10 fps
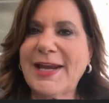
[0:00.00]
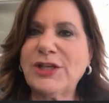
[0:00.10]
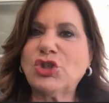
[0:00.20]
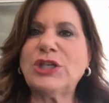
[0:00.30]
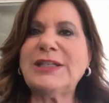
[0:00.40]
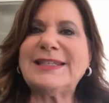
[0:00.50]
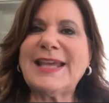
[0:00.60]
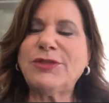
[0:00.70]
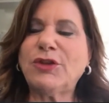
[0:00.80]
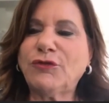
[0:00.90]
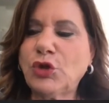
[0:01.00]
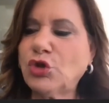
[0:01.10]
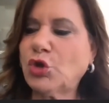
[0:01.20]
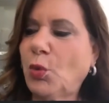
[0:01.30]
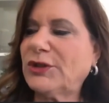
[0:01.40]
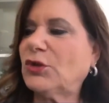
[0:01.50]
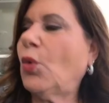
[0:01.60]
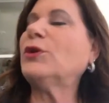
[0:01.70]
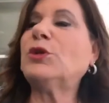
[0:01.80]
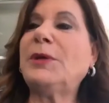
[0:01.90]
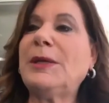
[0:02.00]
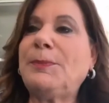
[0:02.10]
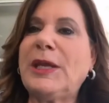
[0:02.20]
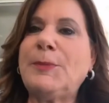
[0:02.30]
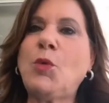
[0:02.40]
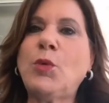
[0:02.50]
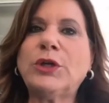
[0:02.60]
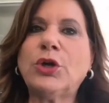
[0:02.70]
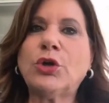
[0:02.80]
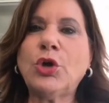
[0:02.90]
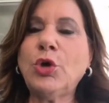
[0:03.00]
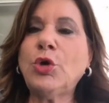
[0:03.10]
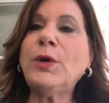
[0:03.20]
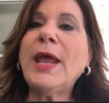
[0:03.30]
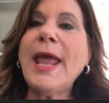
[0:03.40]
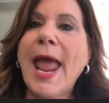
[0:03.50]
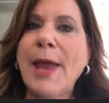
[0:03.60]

And she said the future was going to be people would cocoon